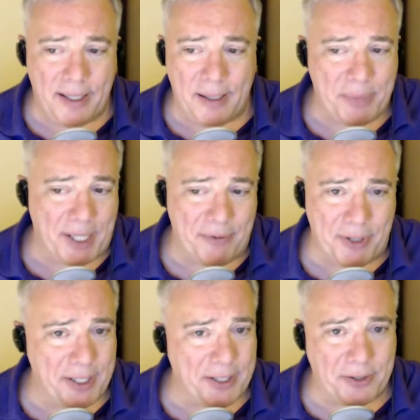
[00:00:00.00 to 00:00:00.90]
Um, but I
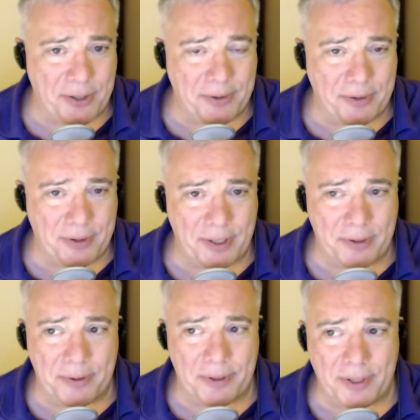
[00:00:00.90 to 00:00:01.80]
really just use the
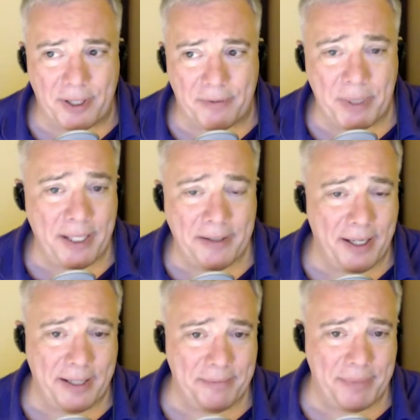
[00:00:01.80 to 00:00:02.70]
Google stuff. But
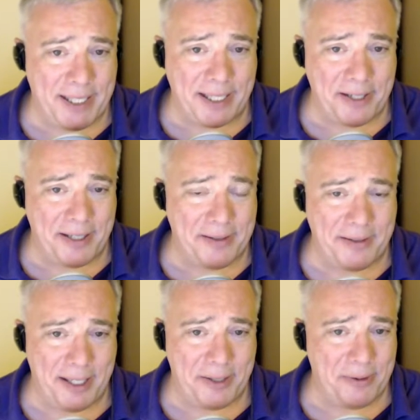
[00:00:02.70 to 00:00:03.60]
that, but that's not.
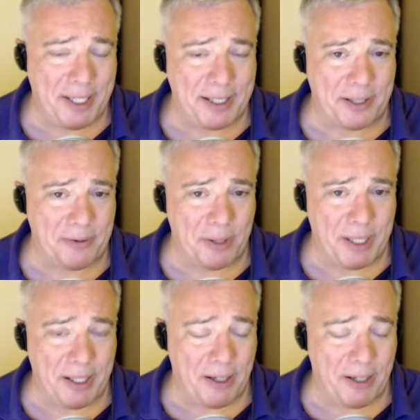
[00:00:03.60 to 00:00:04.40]
I don't take that the wrong way.